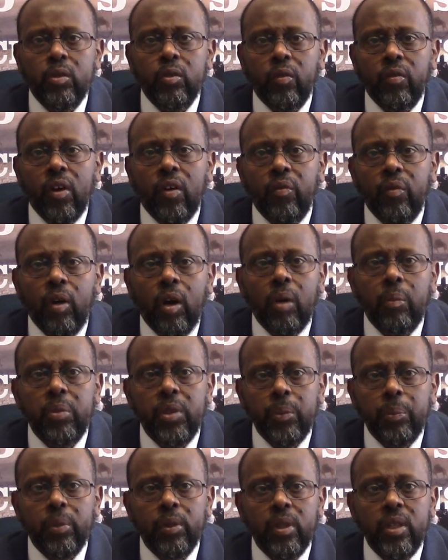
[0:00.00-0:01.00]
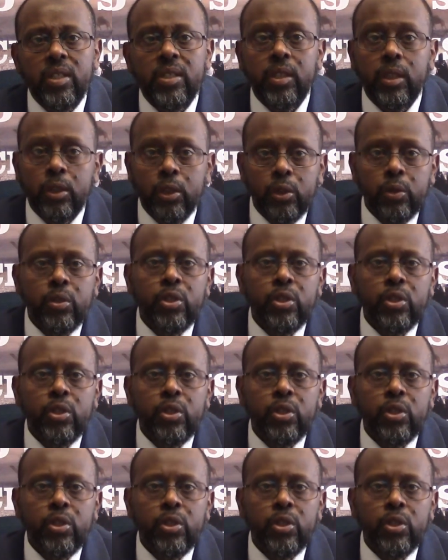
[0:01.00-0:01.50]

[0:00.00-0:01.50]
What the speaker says: of Afar people is a good